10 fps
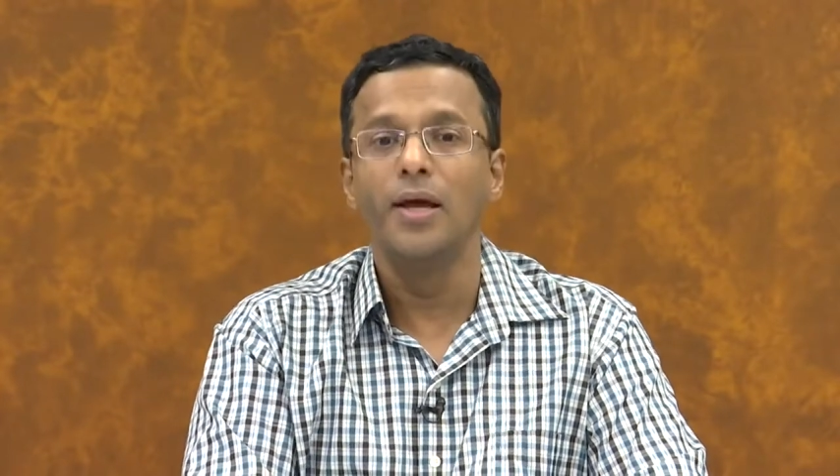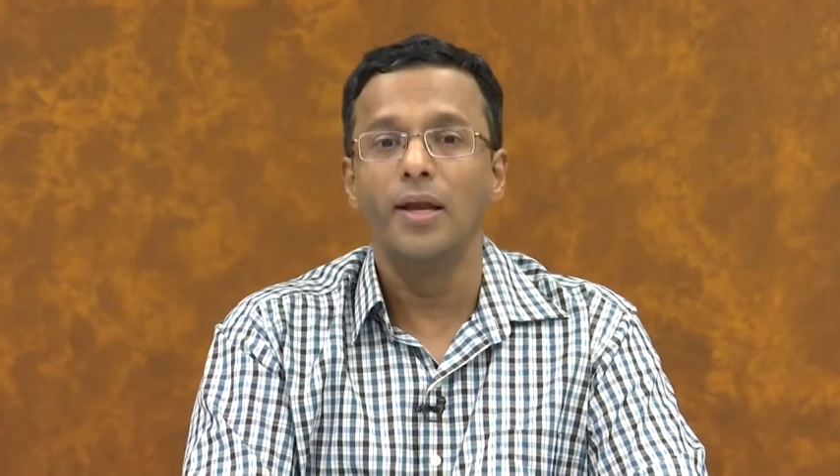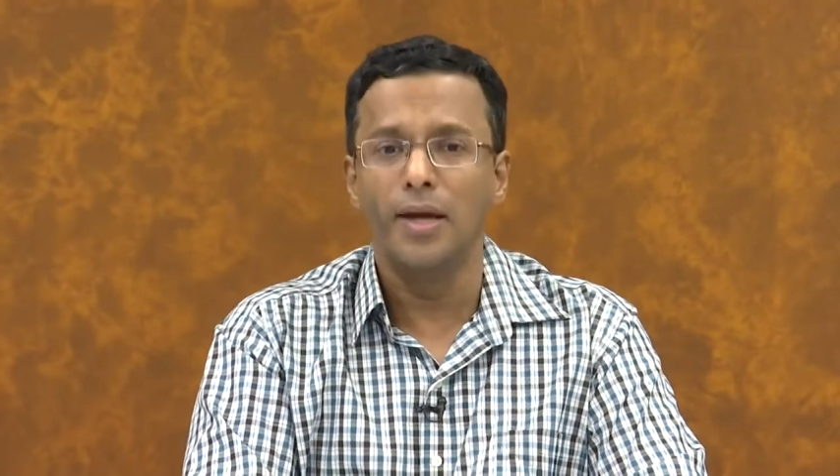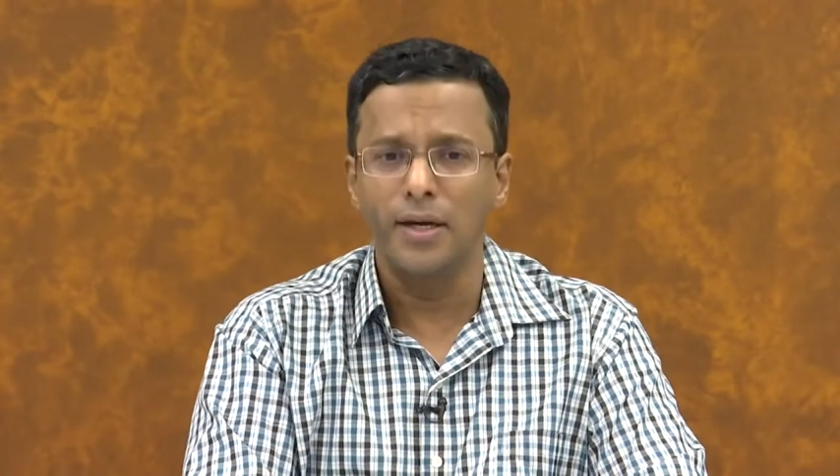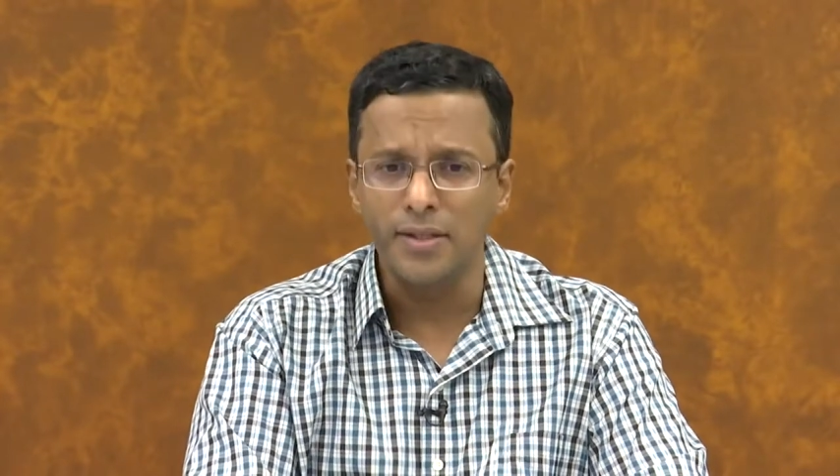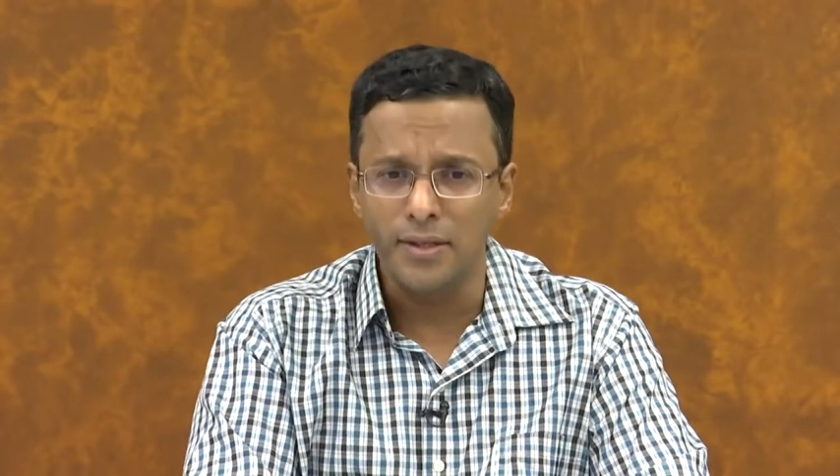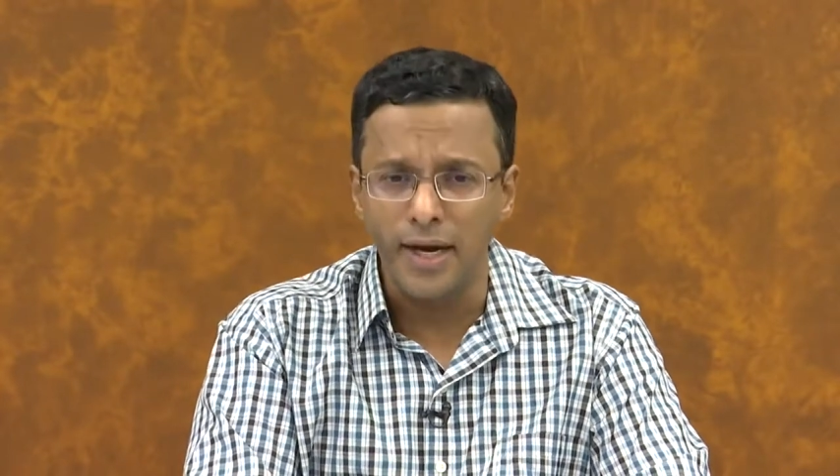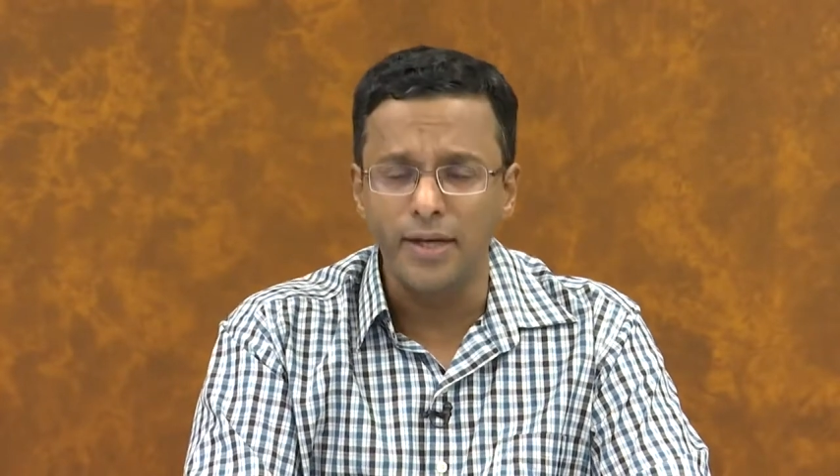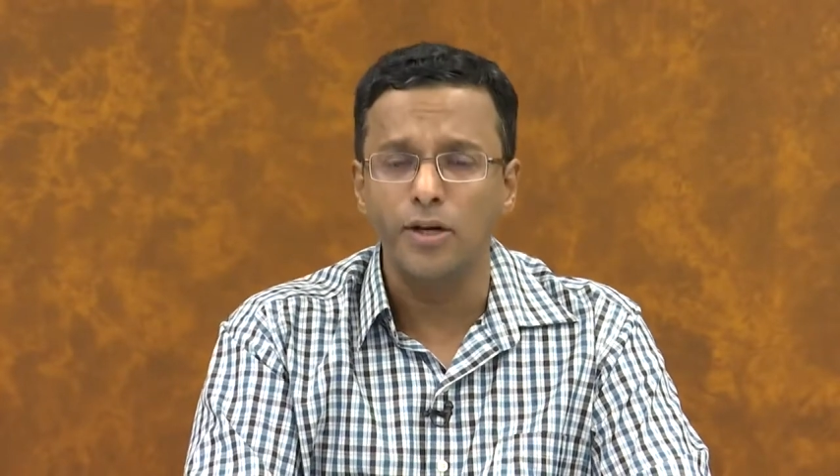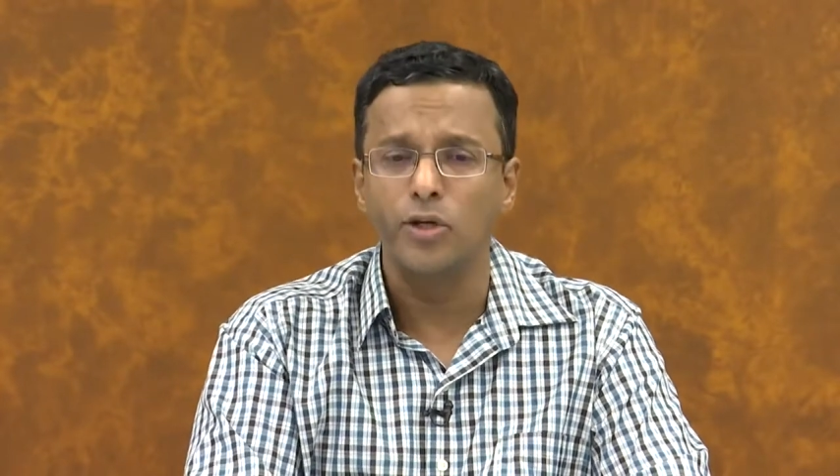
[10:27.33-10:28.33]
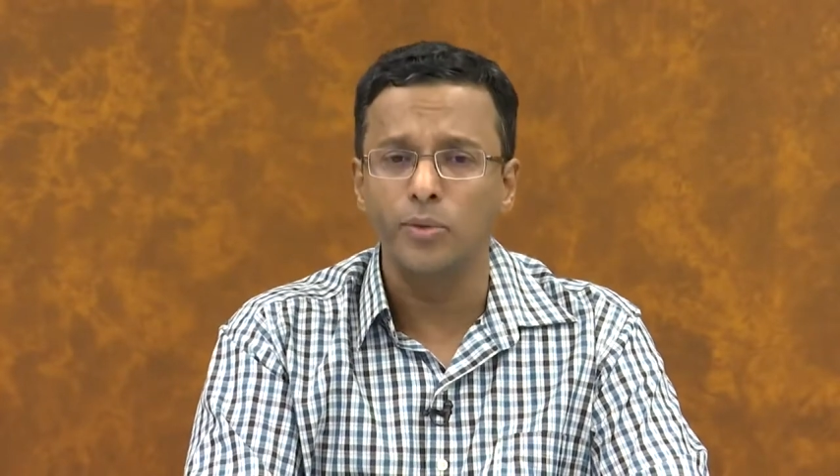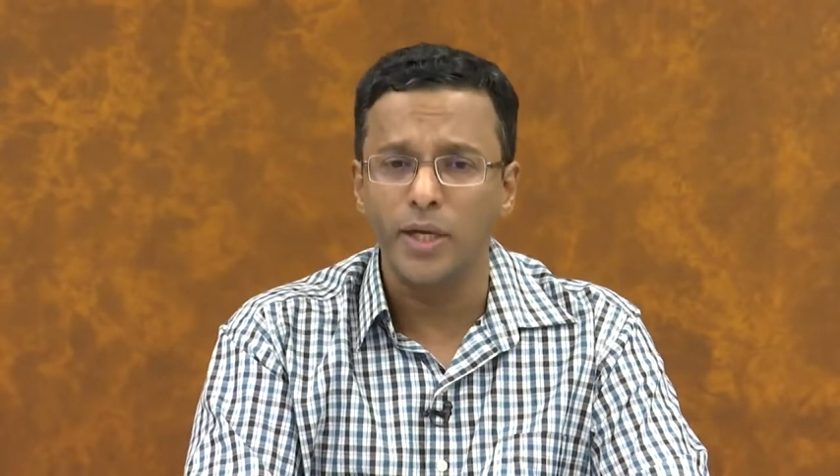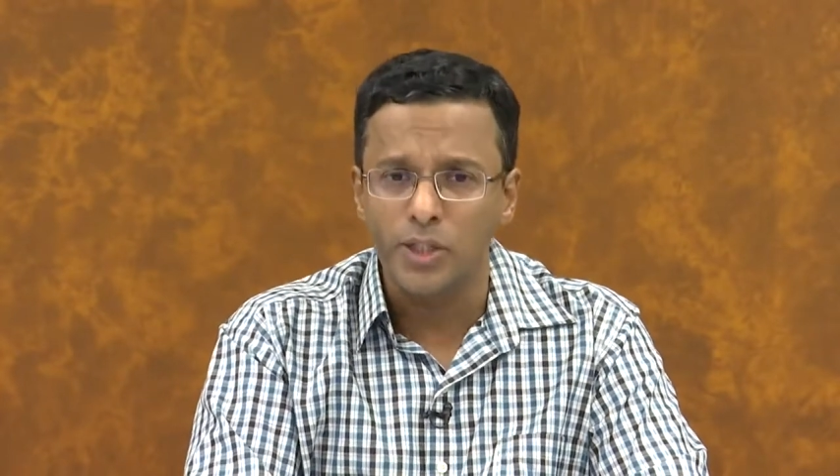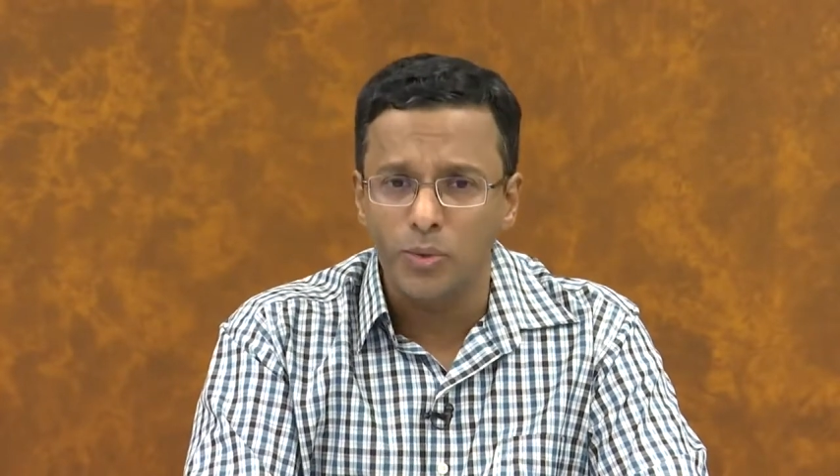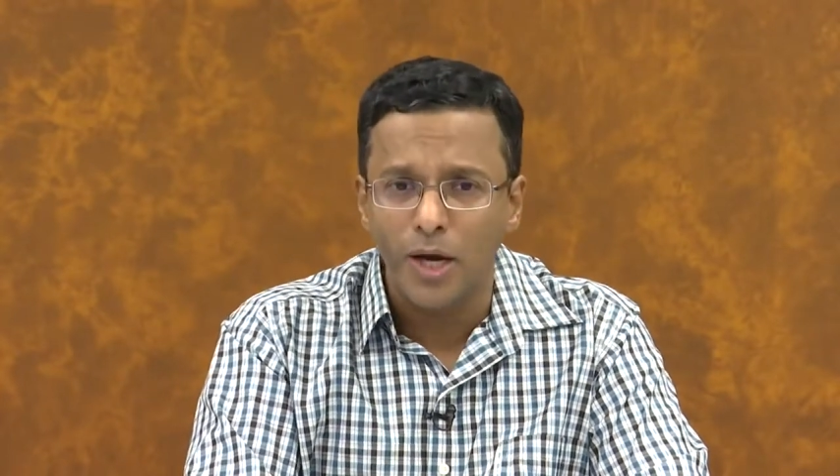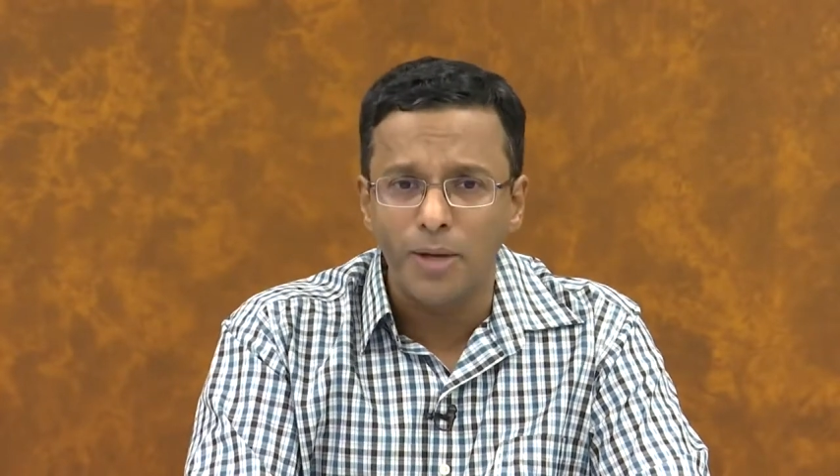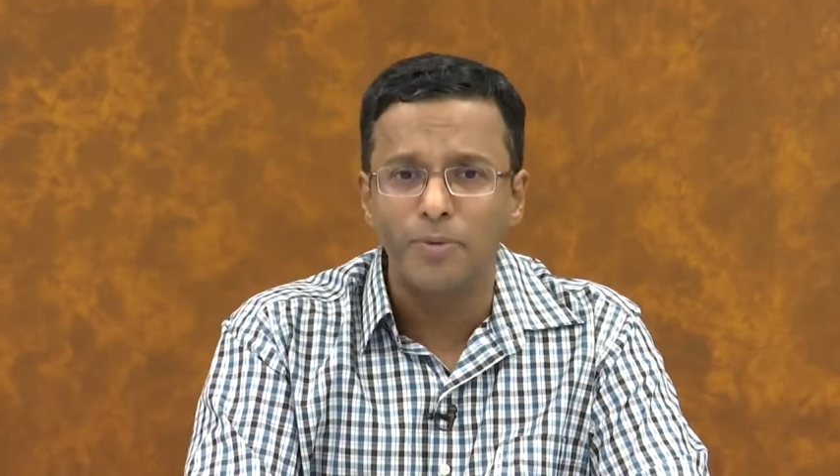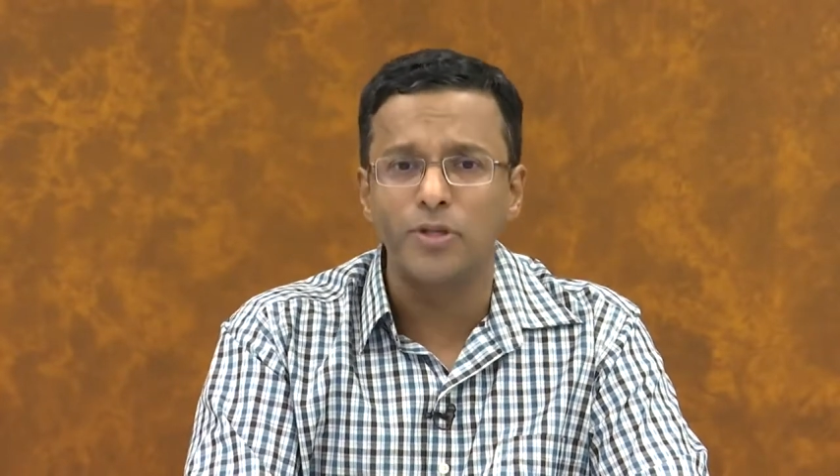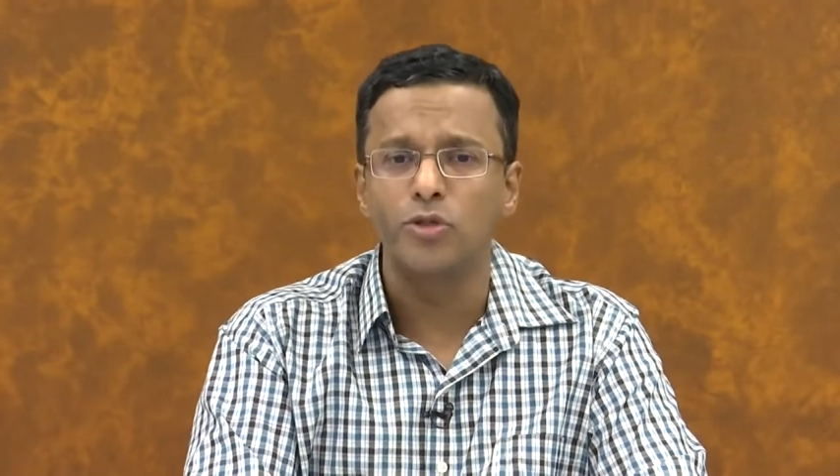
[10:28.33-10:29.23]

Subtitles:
Let us write 2xy plus